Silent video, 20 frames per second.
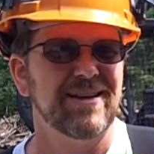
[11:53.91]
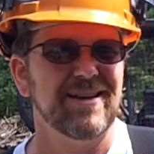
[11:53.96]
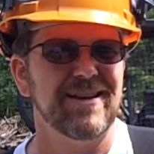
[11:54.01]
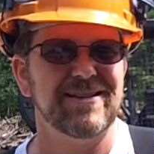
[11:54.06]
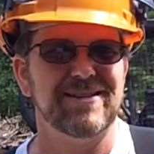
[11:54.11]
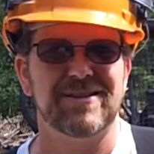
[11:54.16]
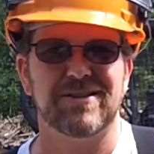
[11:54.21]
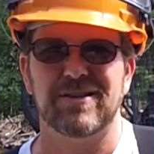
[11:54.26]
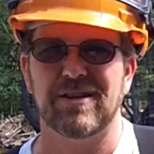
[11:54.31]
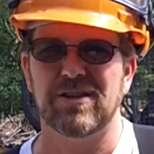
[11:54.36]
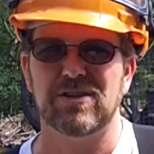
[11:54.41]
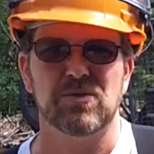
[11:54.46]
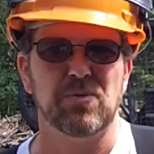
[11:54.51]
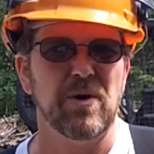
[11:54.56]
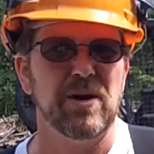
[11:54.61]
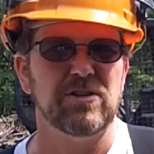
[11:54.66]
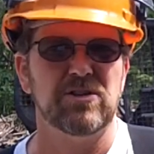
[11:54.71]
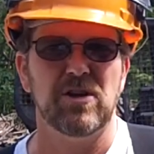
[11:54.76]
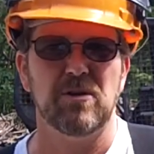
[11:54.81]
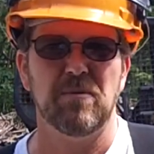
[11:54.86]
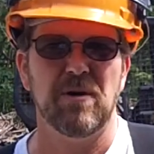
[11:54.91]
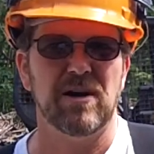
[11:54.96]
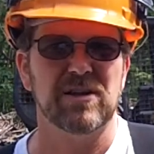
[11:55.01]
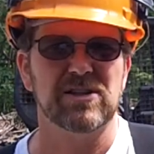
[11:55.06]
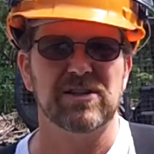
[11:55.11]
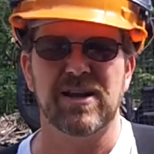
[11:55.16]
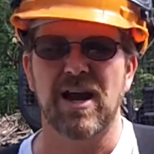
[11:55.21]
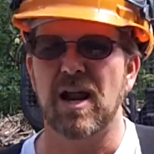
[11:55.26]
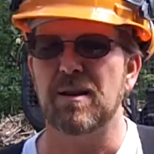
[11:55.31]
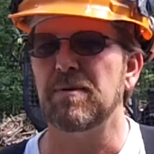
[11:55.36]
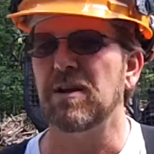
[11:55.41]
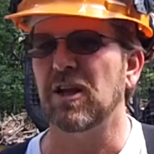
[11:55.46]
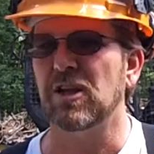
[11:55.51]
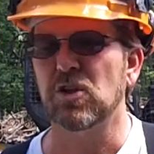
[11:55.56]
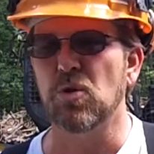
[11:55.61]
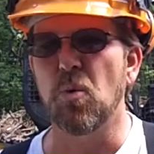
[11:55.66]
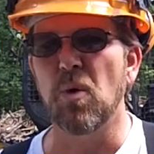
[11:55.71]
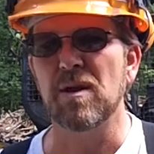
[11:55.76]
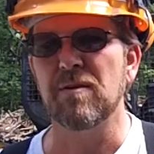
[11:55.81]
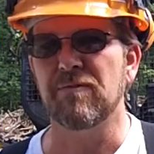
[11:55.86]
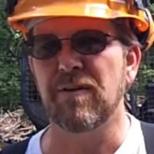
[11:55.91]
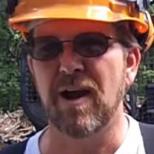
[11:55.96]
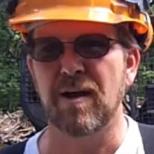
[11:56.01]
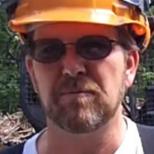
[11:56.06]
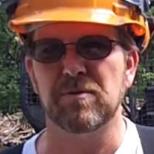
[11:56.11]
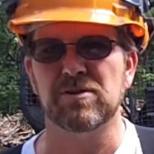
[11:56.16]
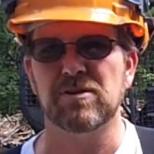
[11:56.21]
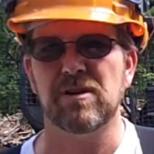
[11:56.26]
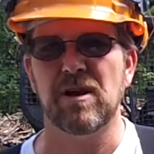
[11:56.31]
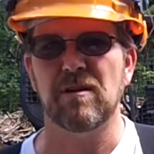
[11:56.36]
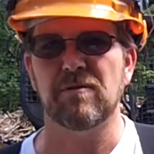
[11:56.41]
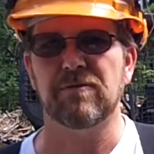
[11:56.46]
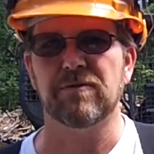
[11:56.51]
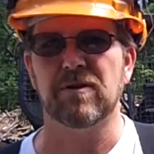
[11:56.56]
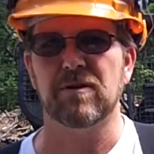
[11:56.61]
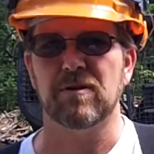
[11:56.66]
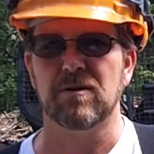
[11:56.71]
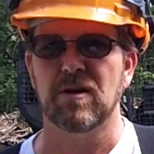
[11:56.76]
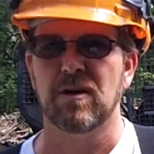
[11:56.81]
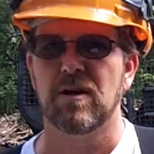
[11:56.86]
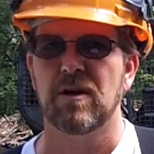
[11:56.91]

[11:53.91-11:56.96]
It's way too much. It's got to be like 25% for